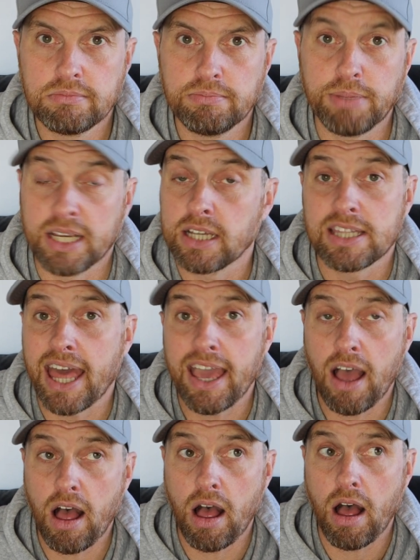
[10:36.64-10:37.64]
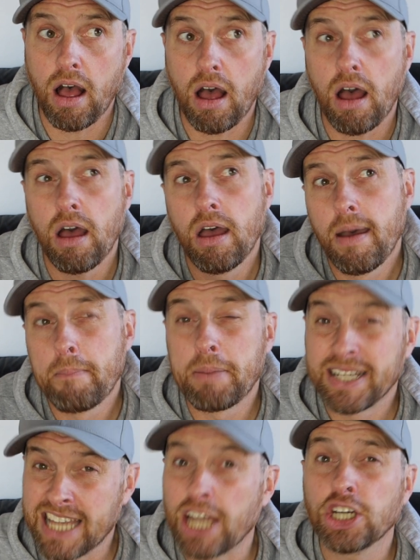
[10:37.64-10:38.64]
because they are
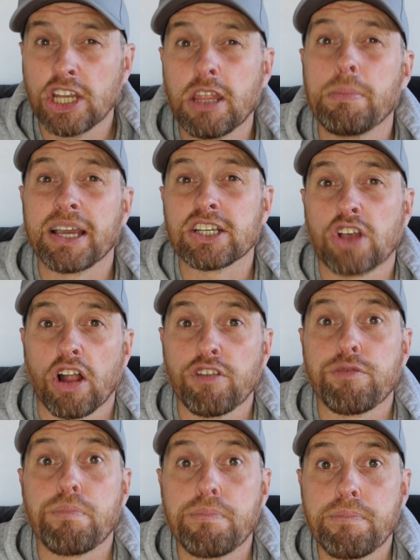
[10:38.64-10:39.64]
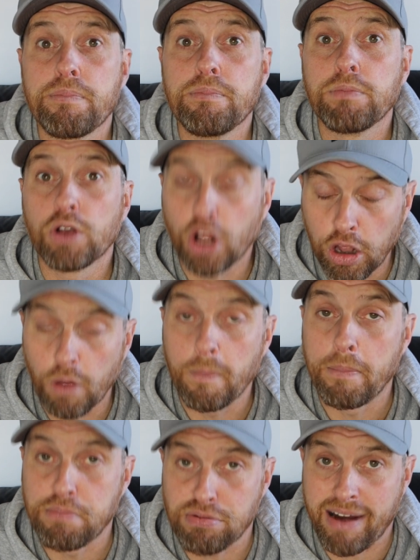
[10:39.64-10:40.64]
potentially the biggest golf
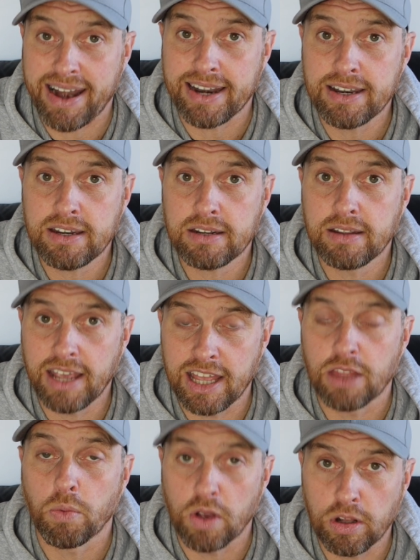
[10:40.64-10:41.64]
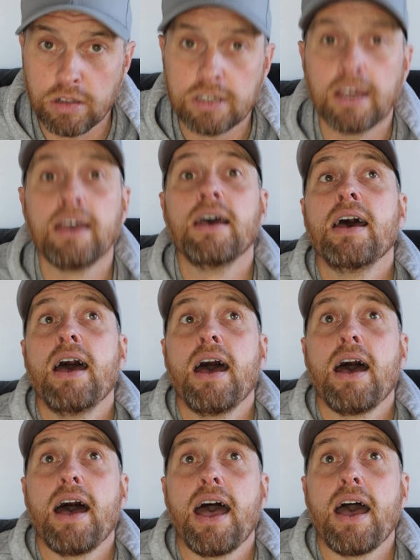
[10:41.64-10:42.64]
club brand in the world.
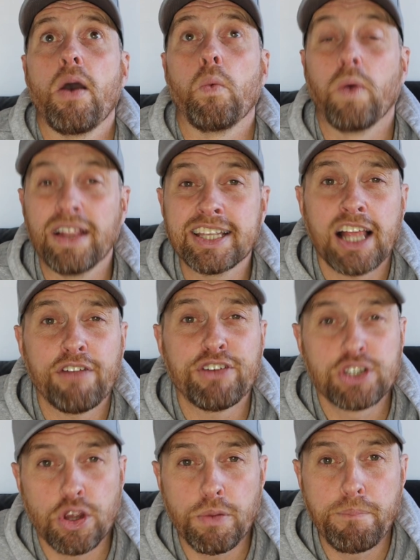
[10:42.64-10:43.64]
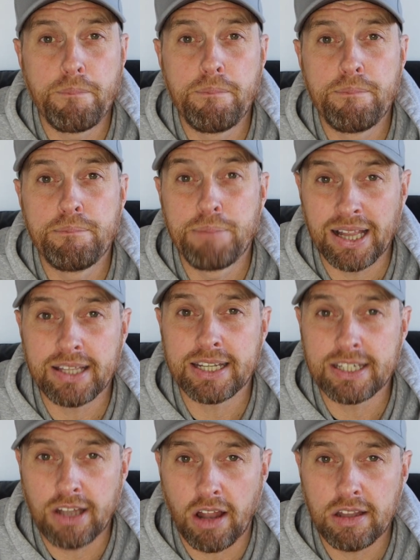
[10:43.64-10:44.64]
Will they sell for $2
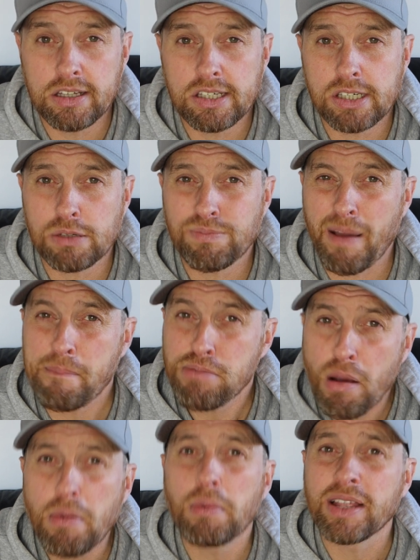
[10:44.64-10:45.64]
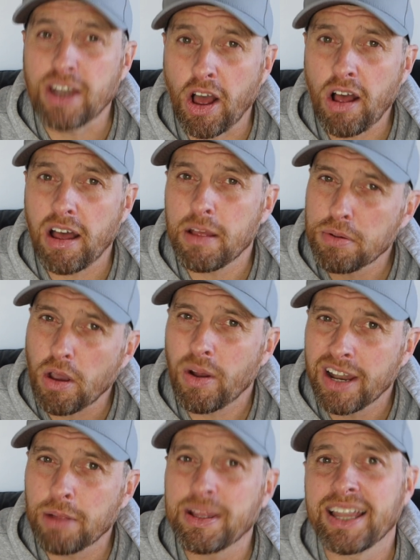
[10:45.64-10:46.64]
billion? Probably not. It would go a
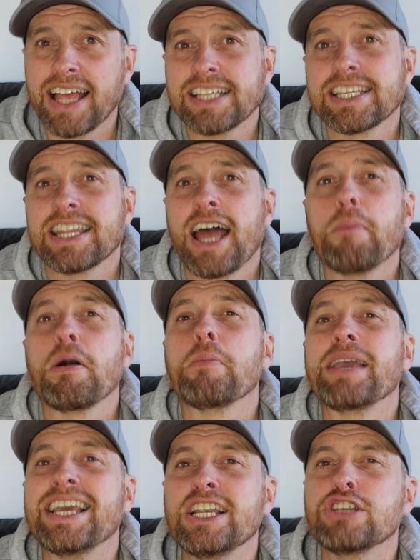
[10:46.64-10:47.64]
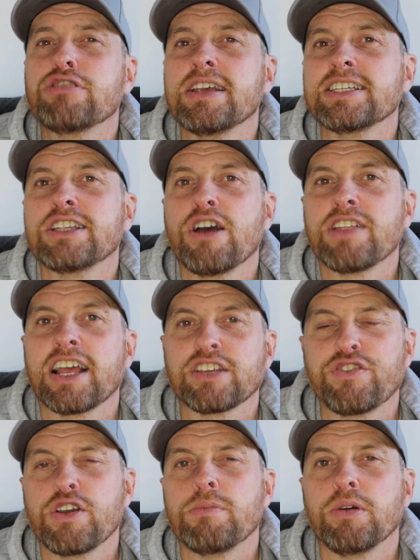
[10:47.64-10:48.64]
little bit less than that, but it'll be interesting over the next
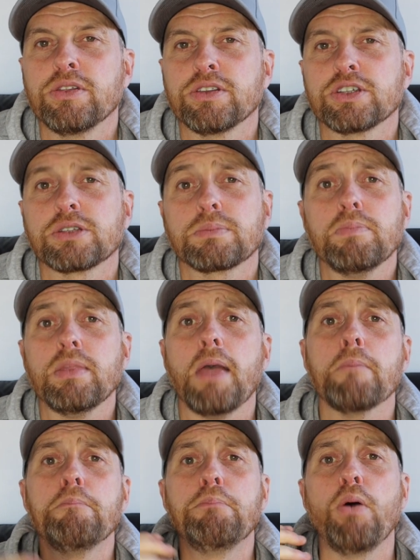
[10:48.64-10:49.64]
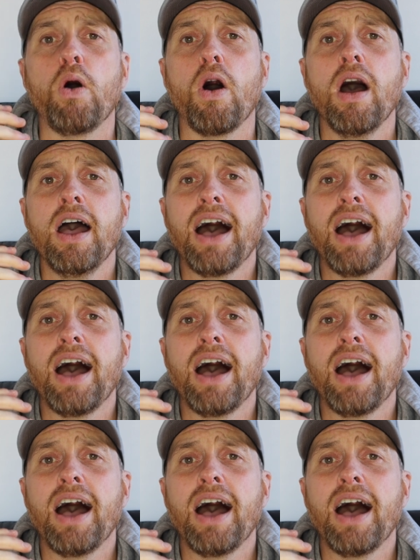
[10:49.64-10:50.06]
few months. But